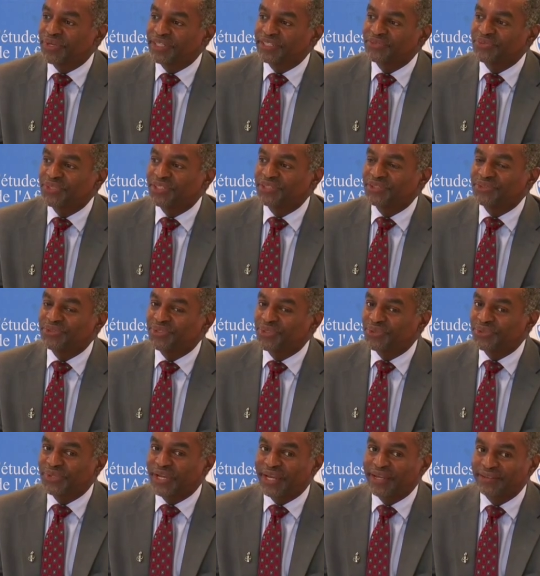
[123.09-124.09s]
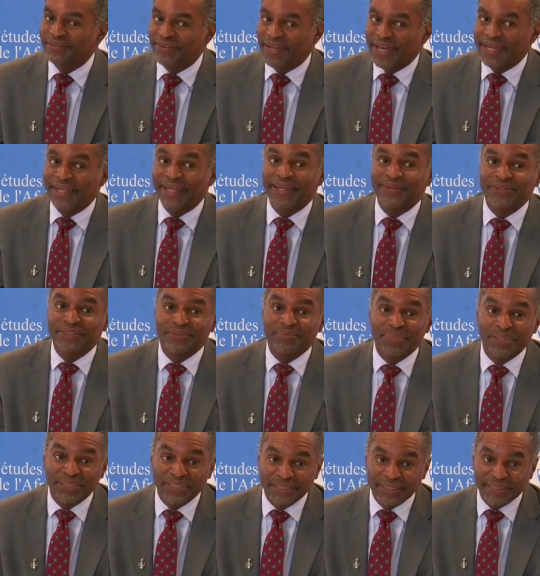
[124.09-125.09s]
rights, where you don't have
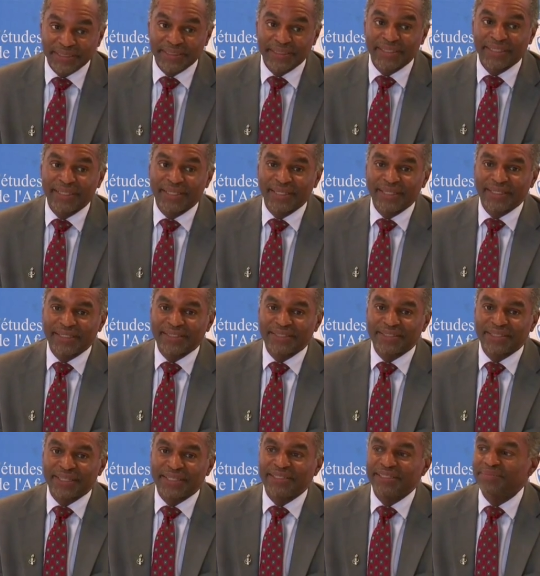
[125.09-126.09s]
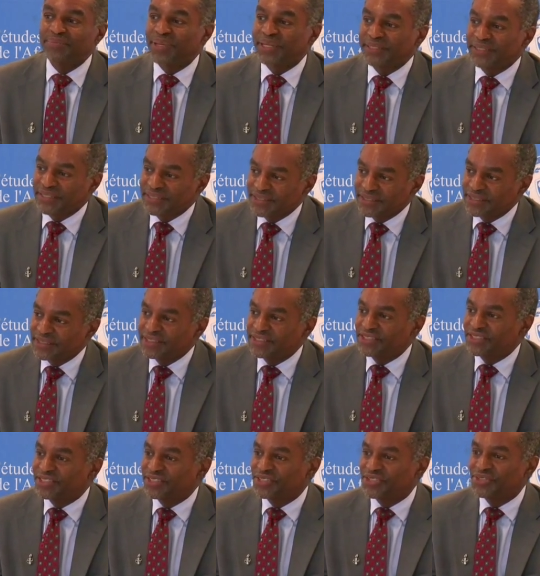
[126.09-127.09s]
accountability, independent
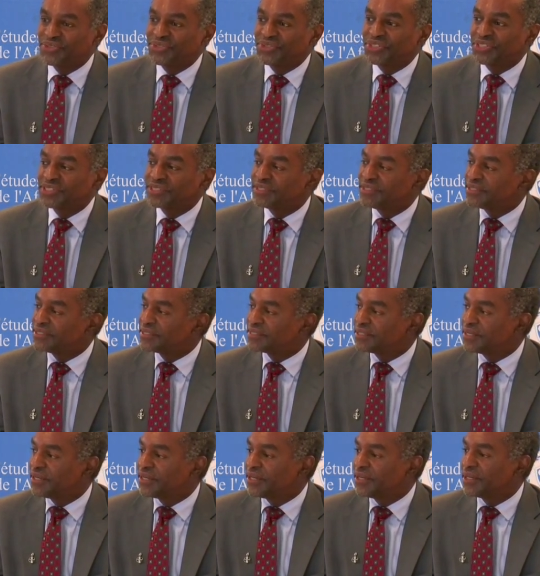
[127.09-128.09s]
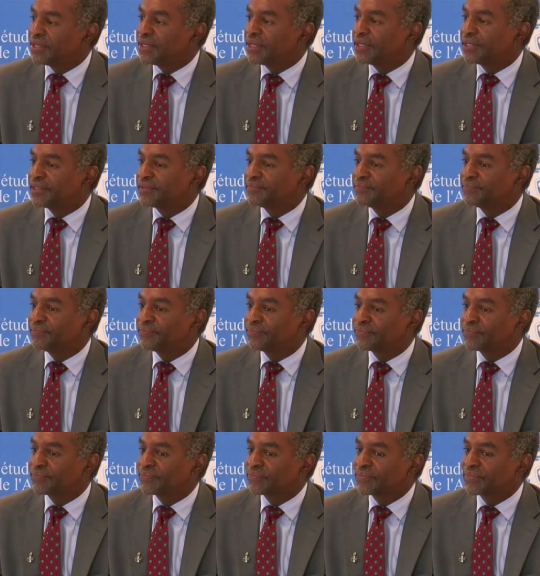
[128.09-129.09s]
institutions, um,
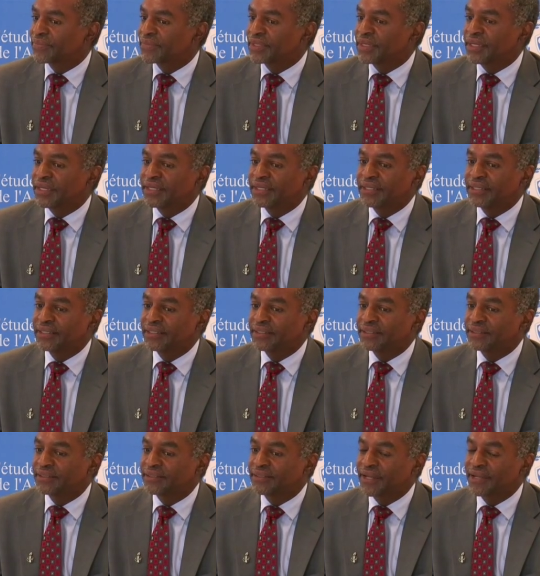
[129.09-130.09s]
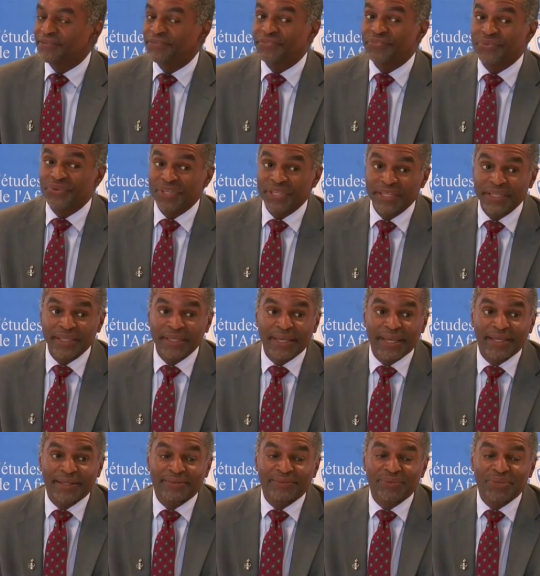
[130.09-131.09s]
uh, a free
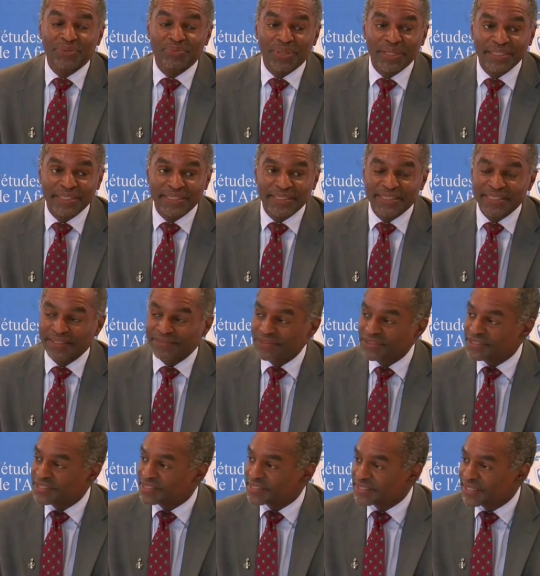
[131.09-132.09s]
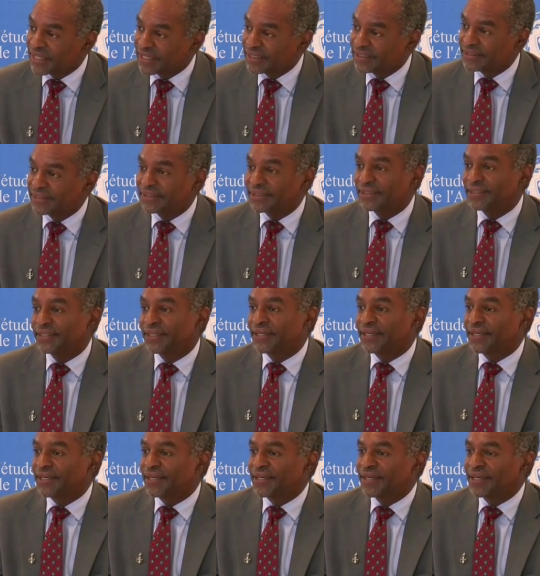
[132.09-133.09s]
and robust civil society,
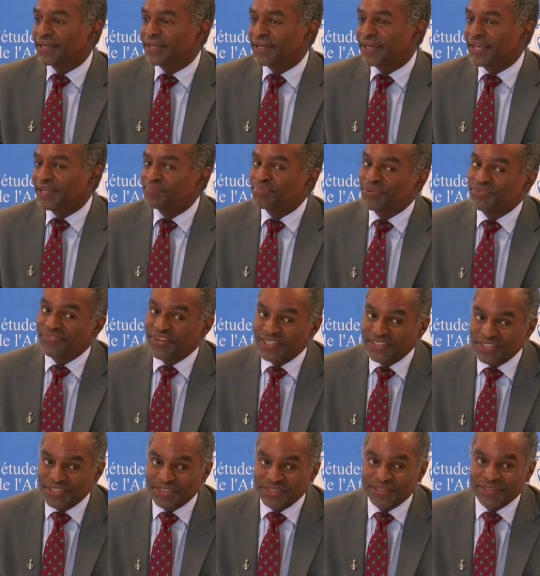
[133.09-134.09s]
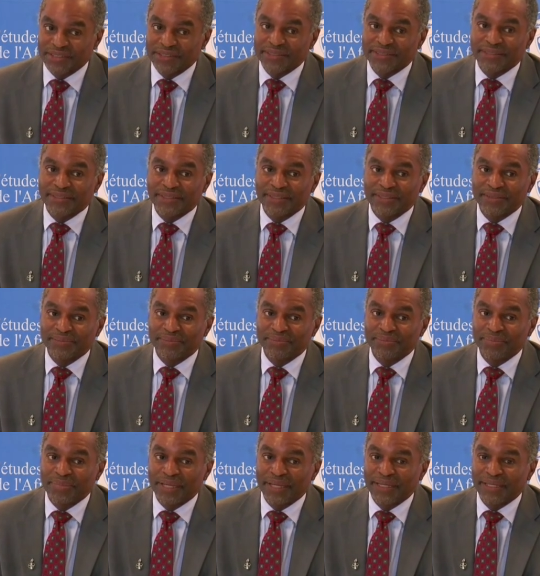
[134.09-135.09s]
a professional
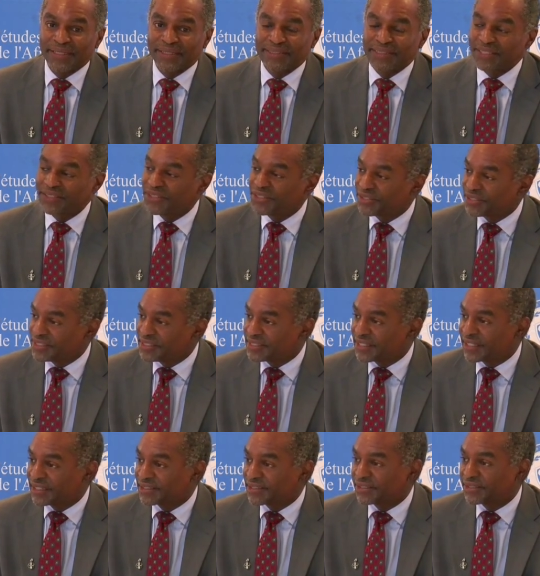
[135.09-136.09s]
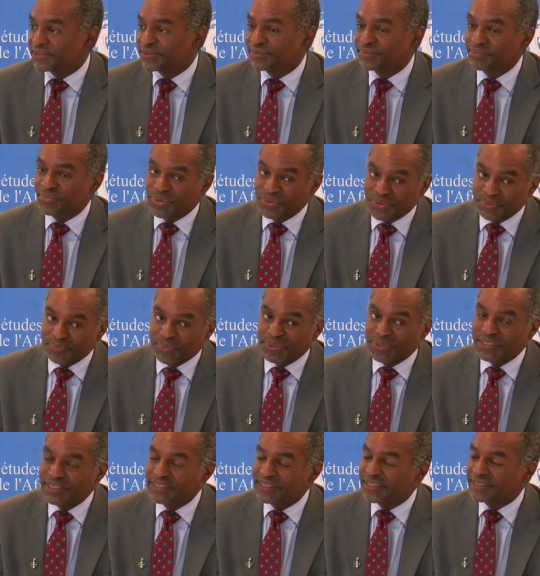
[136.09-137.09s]
uh, security sector, both
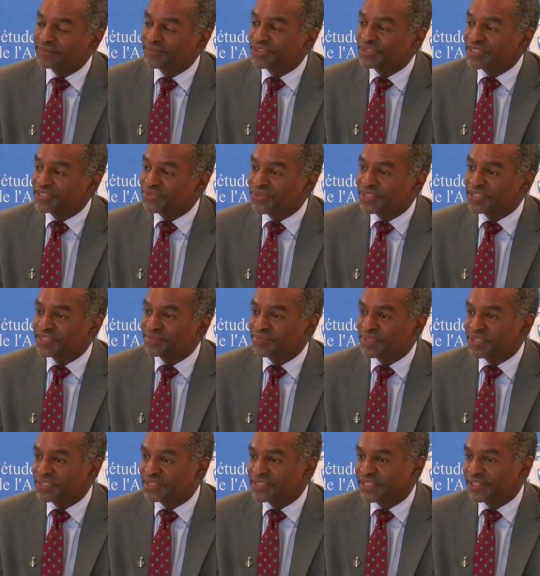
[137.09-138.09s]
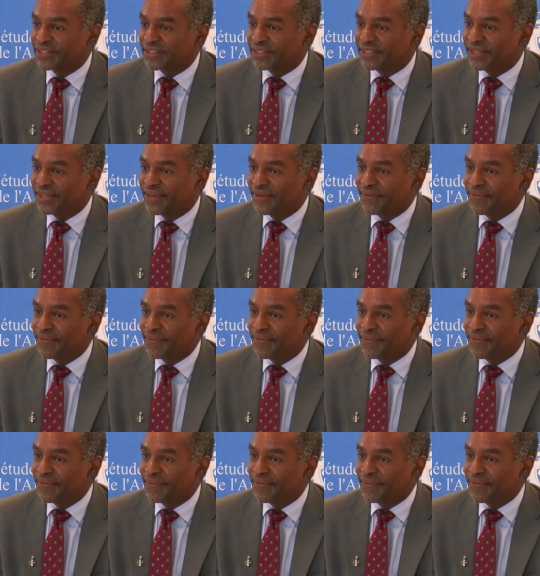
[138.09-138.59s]
police and as well as military,